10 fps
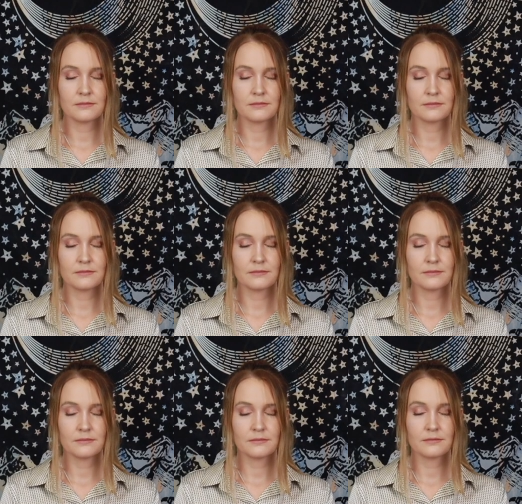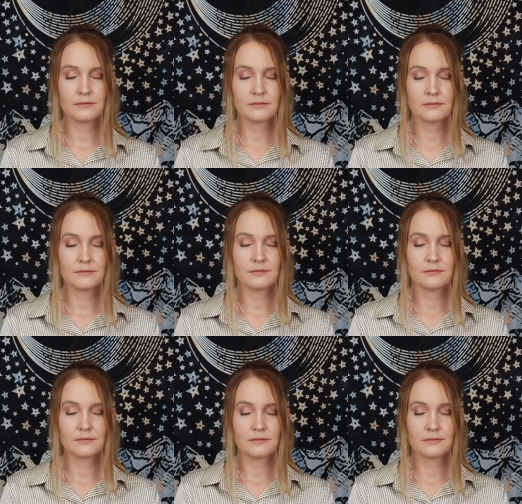
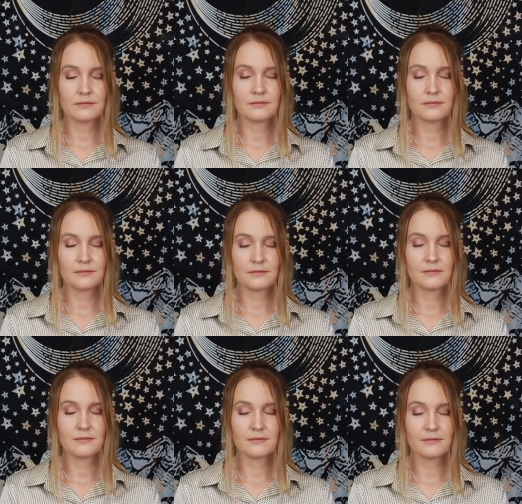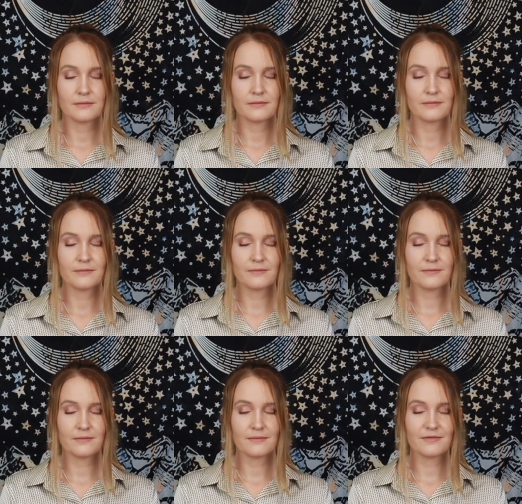
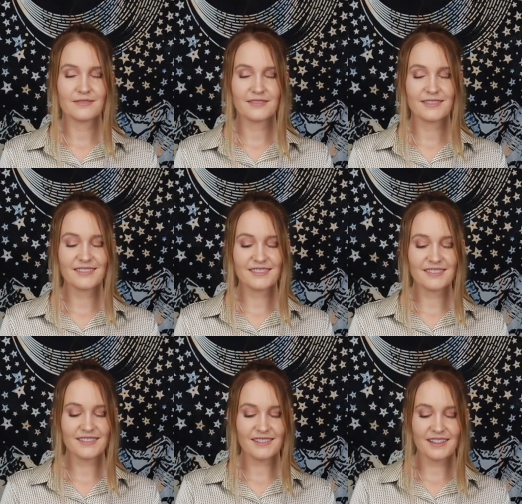Nothing is said.